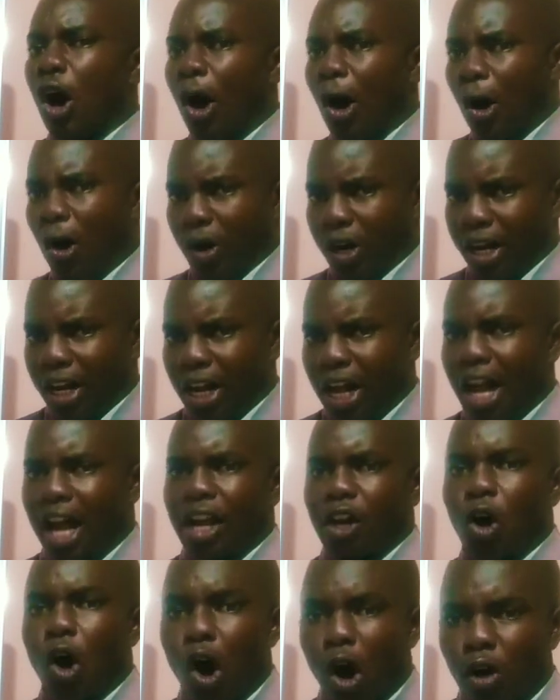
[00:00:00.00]
on,
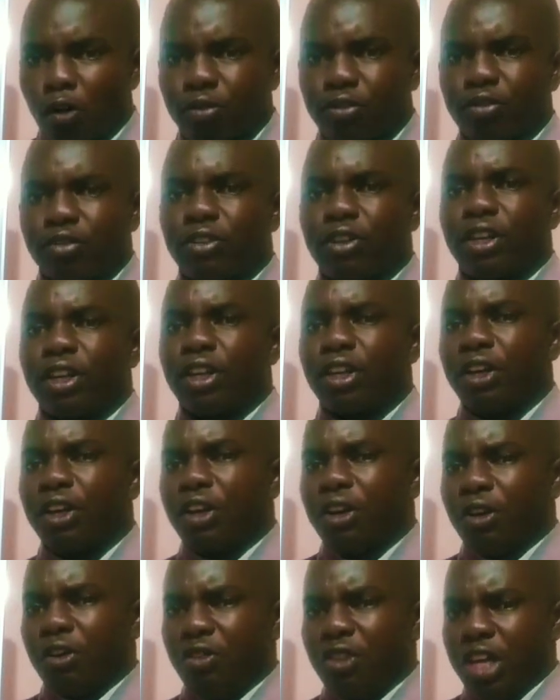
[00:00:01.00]
and off
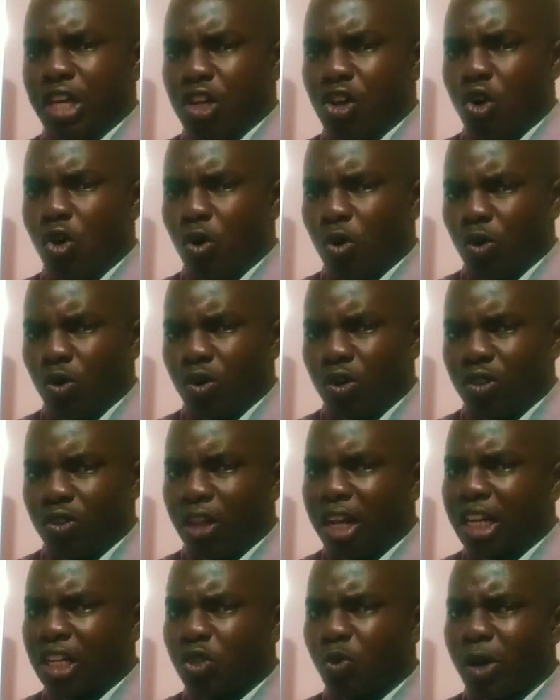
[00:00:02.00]
they go.
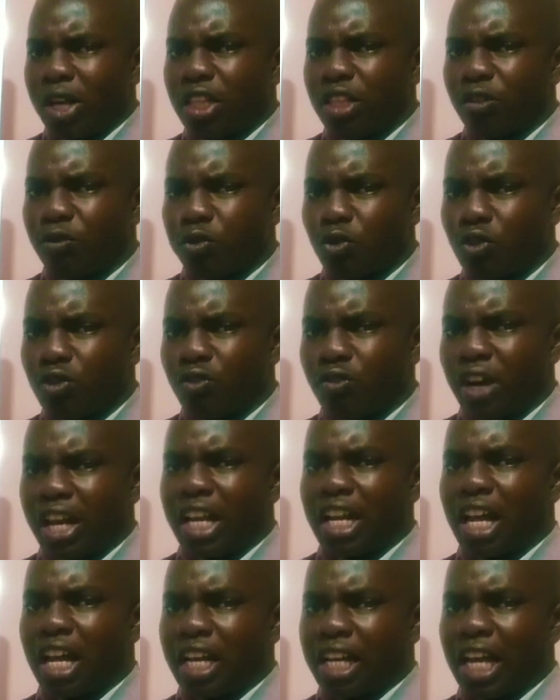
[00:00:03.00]
That is when the fruit
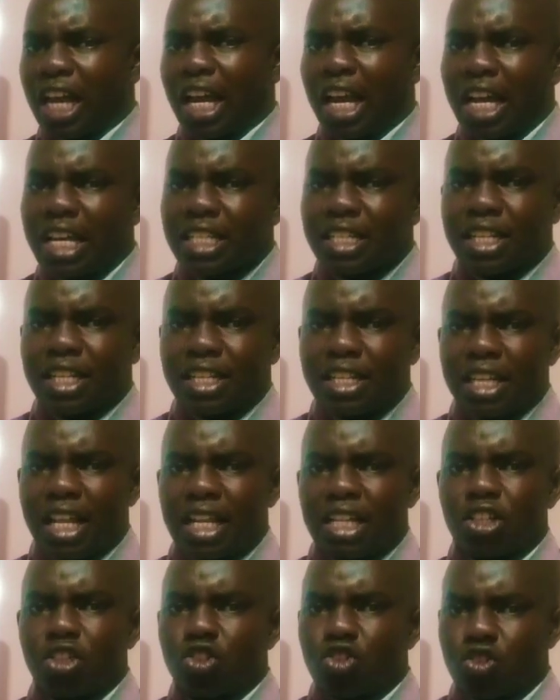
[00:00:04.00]
vendor realizes
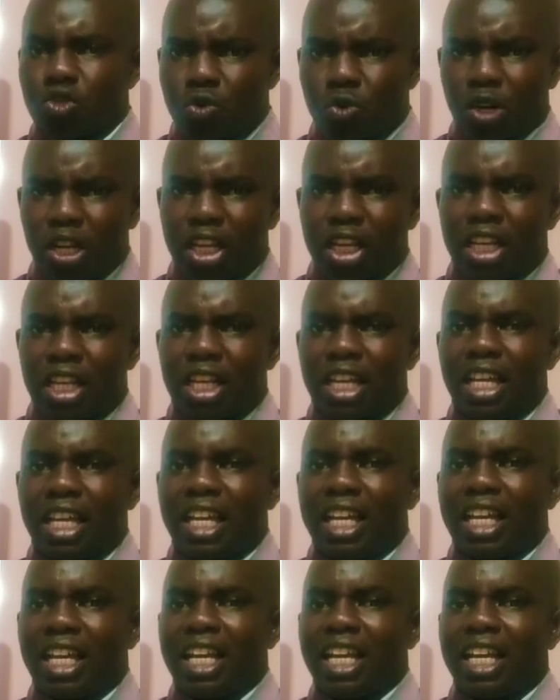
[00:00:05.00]
that truly
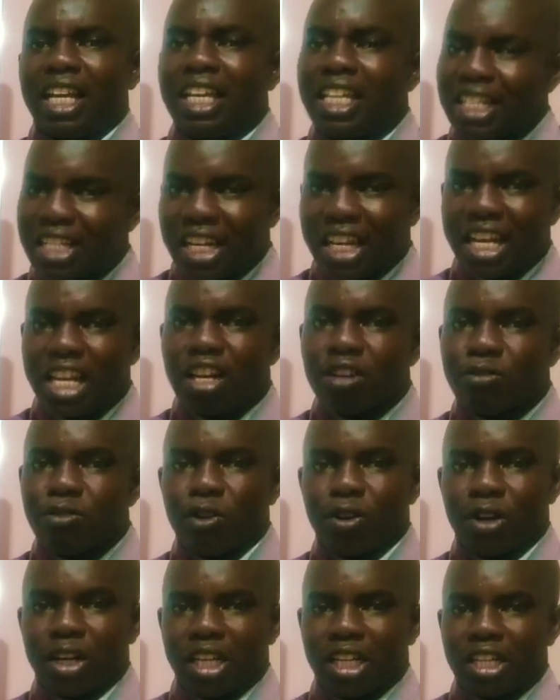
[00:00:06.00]
he's in
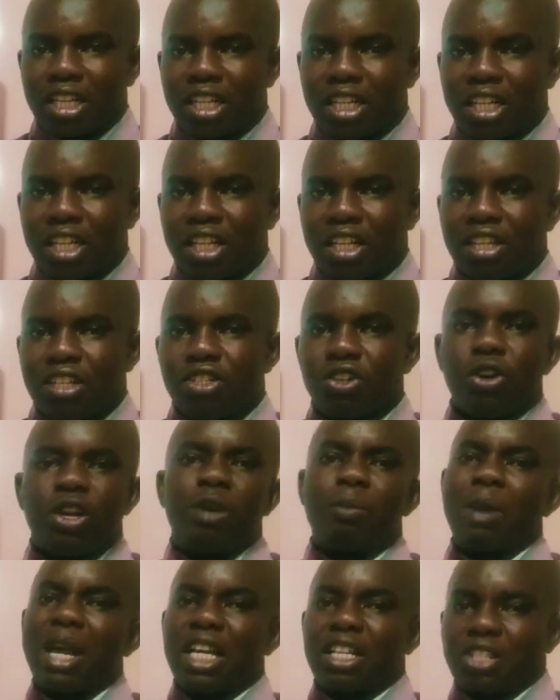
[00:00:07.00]
for it. So
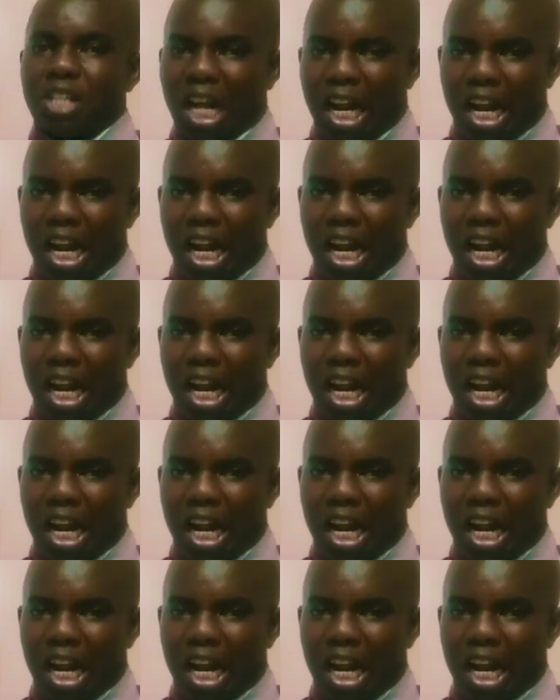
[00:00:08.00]
he makes